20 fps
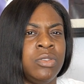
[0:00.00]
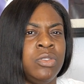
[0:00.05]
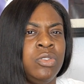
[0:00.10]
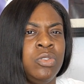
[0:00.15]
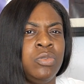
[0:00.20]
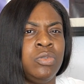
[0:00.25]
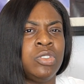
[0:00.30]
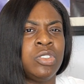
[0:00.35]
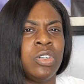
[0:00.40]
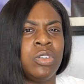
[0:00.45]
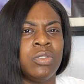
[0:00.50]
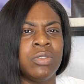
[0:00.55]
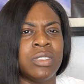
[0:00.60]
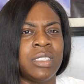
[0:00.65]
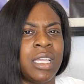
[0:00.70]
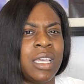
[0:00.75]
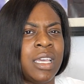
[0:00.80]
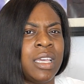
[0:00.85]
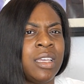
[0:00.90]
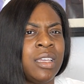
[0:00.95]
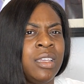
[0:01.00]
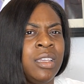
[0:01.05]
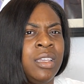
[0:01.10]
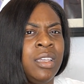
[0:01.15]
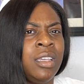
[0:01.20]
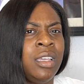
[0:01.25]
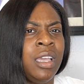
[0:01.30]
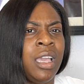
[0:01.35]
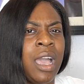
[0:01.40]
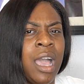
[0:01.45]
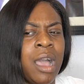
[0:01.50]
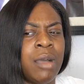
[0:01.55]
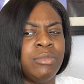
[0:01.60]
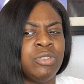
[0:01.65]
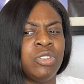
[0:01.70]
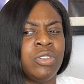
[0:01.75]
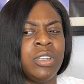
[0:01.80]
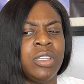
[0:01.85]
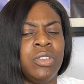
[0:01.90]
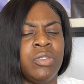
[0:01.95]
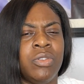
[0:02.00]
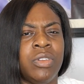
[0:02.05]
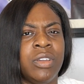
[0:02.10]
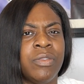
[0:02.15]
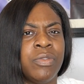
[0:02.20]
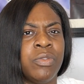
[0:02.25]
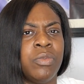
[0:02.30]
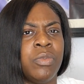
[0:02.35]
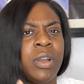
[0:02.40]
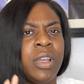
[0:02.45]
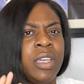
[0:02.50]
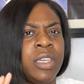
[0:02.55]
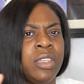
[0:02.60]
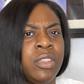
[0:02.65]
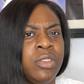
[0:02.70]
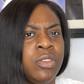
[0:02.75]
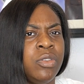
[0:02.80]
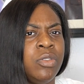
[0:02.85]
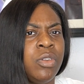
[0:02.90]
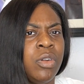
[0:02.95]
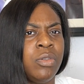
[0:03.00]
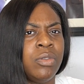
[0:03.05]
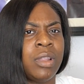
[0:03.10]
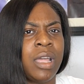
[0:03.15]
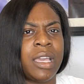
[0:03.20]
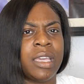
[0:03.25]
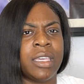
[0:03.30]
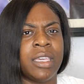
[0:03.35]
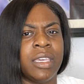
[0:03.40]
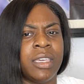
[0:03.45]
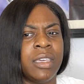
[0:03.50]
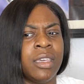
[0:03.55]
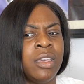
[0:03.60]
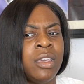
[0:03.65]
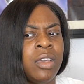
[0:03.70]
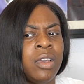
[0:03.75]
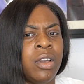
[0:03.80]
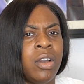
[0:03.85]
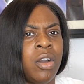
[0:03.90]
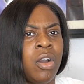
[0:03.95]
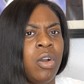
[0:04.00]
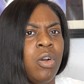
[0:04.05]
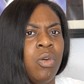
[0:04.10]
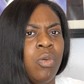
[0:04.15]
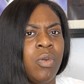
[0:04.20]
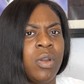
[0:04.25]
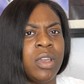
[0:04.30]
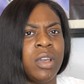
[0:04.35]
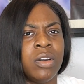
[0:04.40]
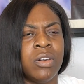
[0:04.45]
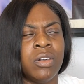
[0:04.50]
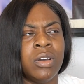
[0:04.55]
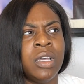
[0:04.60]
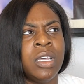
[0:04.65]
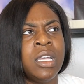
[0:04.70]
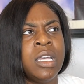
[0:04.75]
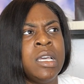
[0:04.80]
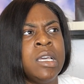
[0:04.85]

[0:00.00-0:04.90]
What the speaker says: you chose that, I'm treating you a different way, you don't like it, oh well.